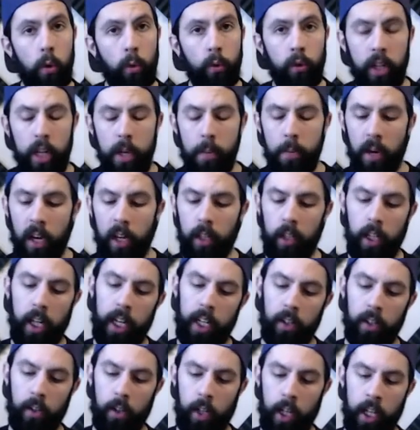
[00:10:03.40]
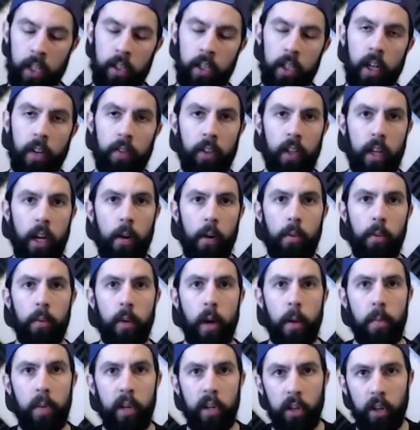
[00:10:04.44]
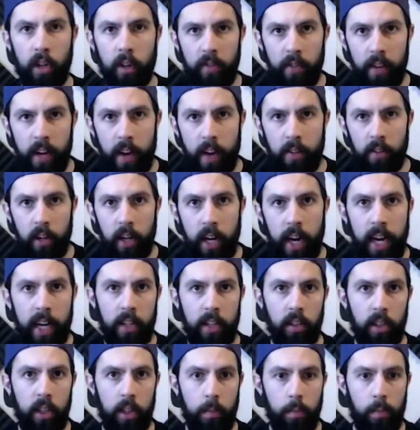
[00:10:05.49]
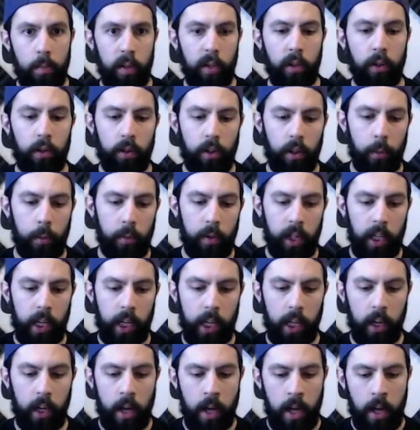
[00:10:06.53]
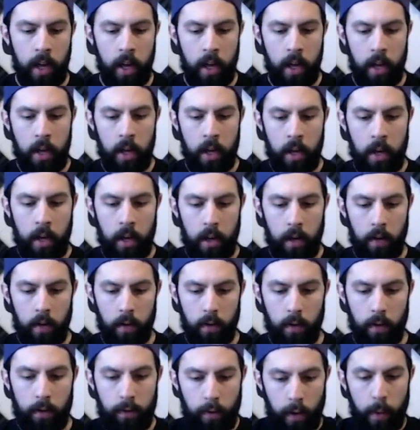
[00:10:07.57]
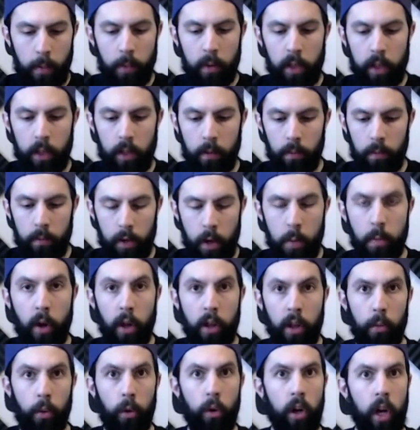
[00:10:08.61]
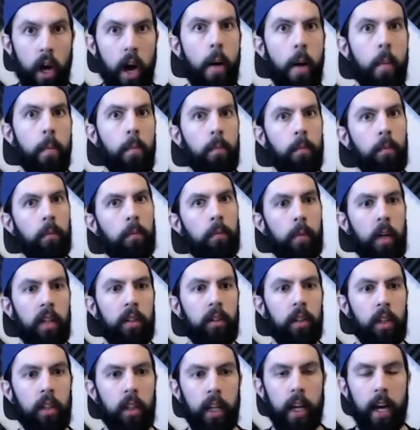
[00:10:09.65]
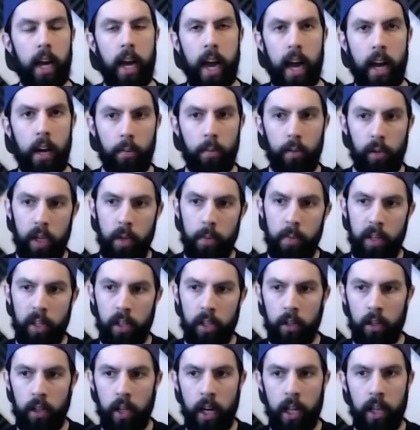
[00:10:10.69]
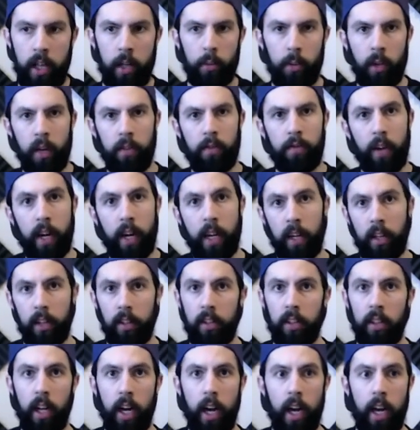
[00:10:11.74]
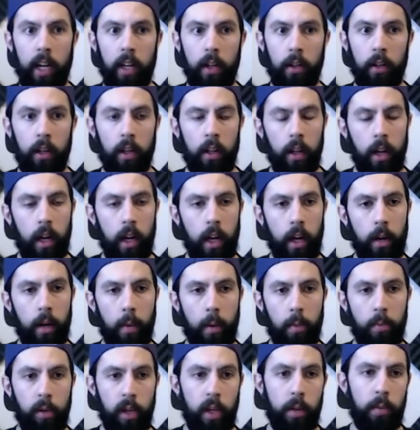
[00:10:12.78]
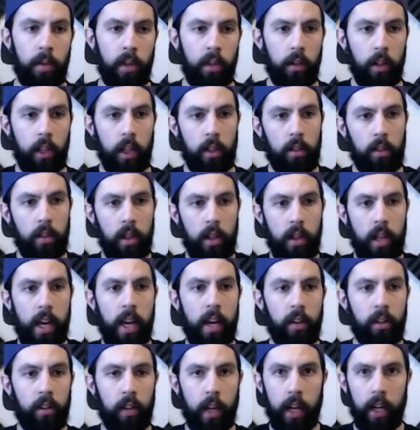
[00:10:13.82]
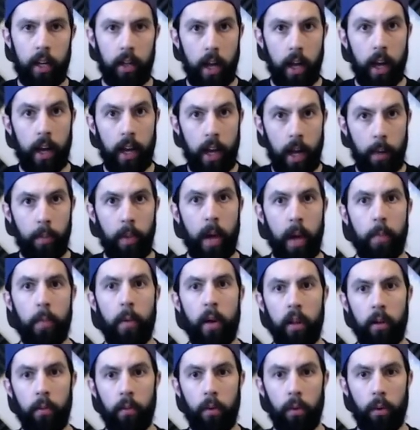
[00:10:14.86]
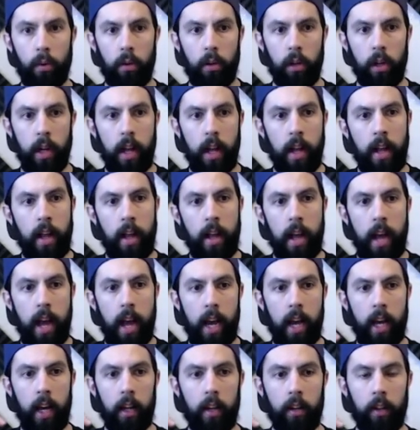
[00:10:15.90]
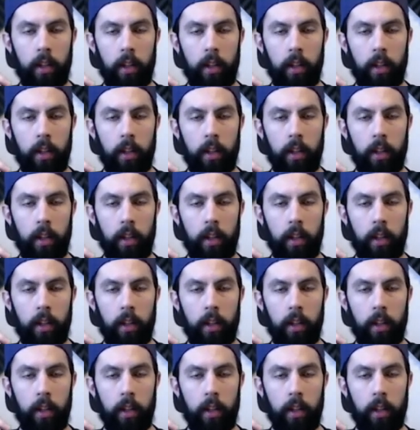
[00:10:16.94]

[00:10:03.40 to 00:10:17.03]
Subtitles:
debug lights, so that should definitely help with my build. I've never actually built something from the motherboard up, basically. I had a pre-built, and then when I Frankensteined my pre-built into this, I kept that motherboard and